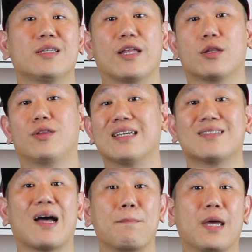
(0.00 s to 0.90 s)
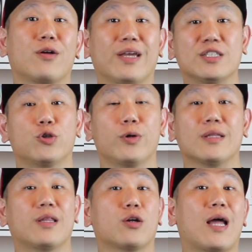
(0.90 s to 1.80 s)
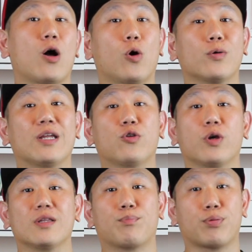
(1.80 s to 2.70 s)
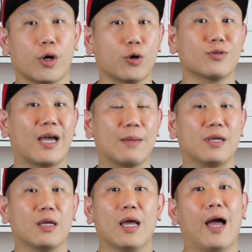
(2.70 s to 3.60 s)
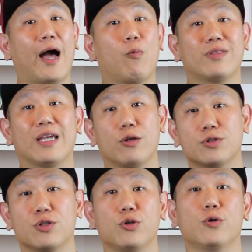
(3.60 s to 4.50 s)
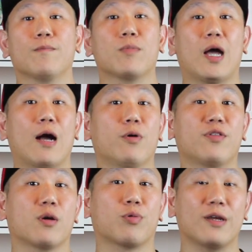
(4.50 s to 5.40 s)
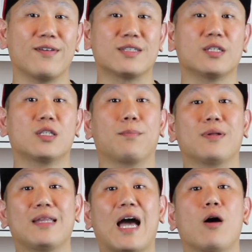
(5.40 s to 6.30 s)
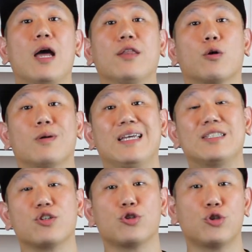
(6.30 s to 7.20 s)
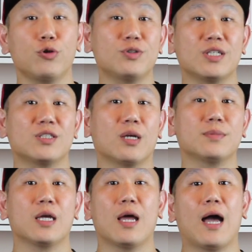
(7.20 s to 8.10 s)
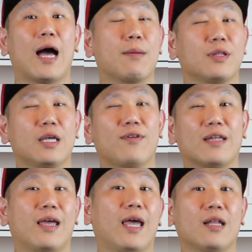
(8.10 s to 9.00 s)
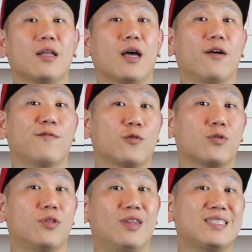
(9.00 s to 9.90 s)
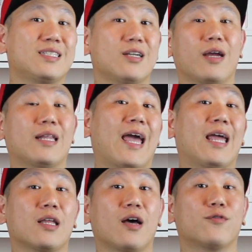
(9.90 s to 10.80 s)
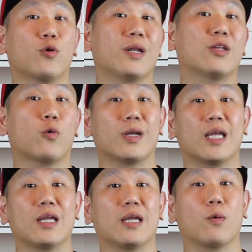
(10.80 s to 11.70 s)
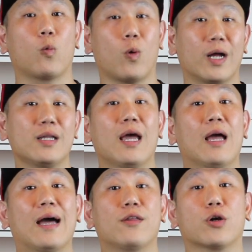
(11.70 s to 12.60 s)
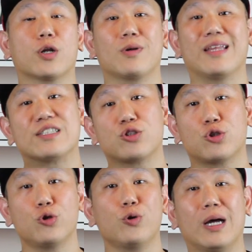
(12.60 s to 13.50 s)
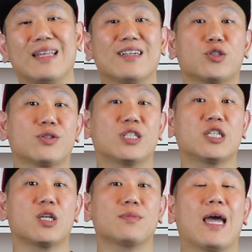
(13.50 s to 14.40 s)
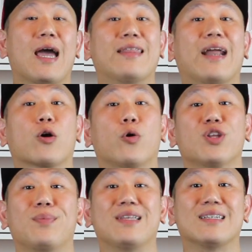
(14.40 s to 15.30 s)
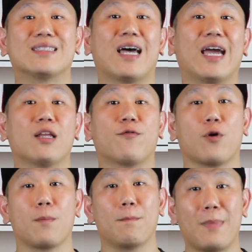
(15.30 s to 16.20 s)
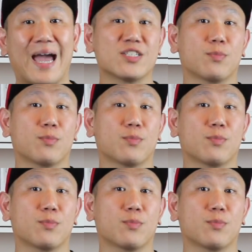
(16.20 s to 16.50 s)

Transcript: that Desktop Metal is doing. They're not only doing prototyping, what they used to do with their previous system, but now they're releasing two systems. I believe at the end of this year and the end of 2021, they're going to release two additional systems that are going to be designed for mass